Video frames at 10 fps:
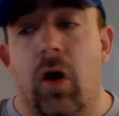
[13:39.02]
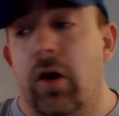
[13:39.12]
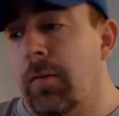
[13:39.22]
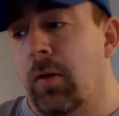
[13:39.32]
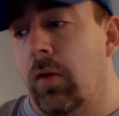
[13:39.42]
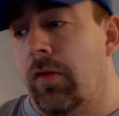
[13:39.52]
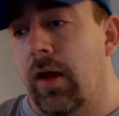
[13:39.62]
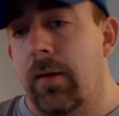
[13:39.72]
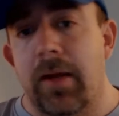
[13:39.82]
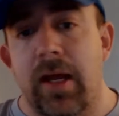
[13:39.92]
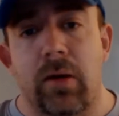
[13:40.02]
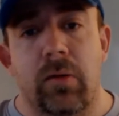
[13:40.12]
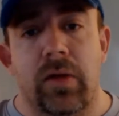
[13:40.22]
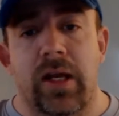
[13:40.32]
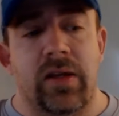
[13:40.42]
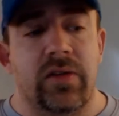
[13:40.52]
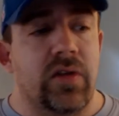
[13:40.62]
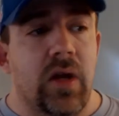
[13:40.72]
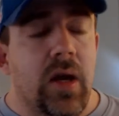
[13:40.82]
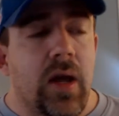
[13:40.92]
of argument with him. He's
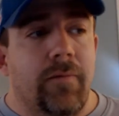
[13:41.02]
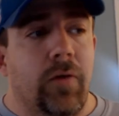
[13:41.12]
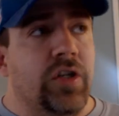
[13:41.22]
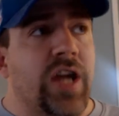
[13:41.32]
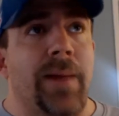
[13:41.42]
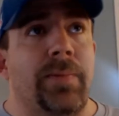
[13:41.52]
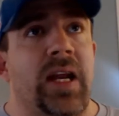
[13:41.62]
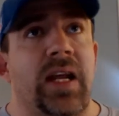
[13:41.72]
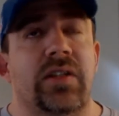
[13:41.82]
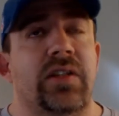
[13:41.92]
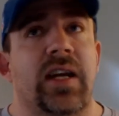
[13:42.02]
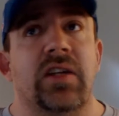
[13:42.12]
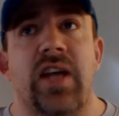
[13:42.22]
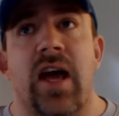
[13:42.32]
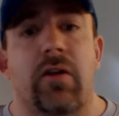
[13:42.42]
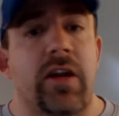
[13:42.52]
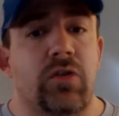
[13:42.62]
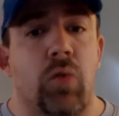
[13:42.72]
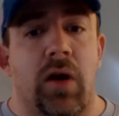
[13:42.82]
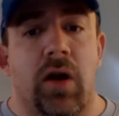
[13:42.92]
for a Japanese Sega Saturn,
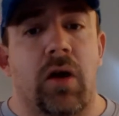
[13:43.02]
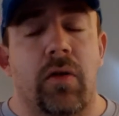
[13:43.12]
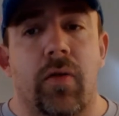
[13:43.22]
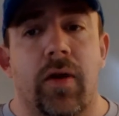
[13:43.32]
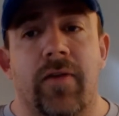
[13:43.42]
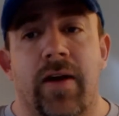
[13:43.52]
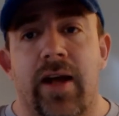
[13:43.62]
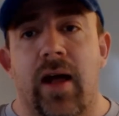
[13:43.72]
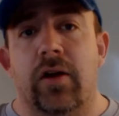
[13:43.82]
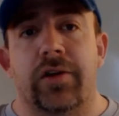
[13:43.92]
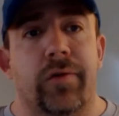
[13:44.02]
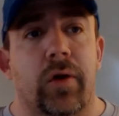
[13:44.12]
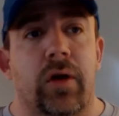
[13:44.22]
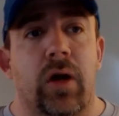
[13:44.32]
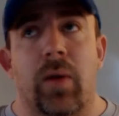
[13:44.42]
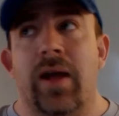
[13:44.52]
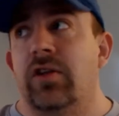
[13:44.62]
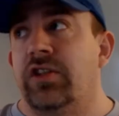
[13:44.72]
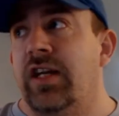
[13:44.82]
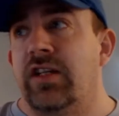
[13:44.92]
he's wanting $135. For a
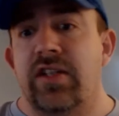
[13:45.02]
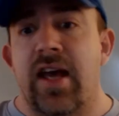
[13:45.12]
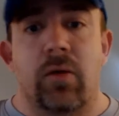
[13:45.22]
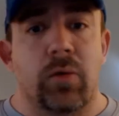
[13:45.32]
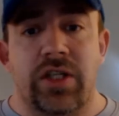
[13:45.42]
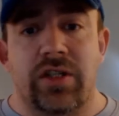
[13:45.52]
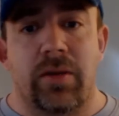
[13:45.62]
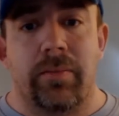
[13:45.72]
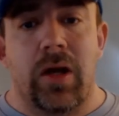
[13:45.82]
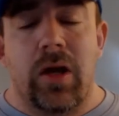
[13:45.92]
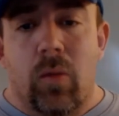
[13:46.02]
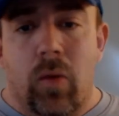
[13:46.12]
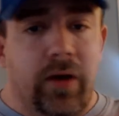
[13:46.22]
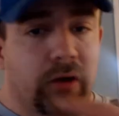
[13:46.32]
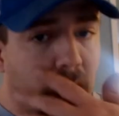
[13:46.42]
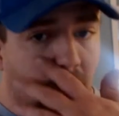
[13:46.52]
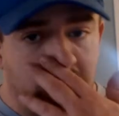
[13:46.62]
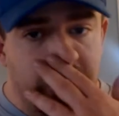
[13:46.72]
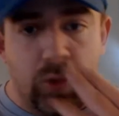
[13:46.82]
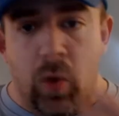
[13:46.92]
regular Sega Saturn with just some one
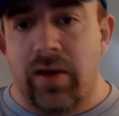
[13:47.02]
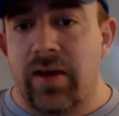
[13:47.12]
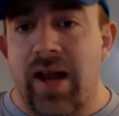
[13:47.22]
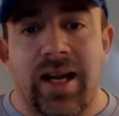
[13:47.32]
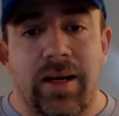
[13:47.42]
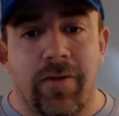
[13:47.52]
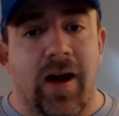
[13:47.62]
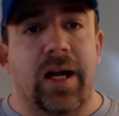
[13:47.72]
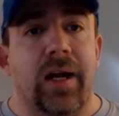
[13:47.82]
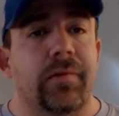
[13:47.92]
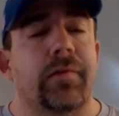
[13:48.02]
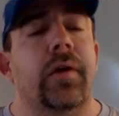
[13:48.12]
controller, he's wanting $95.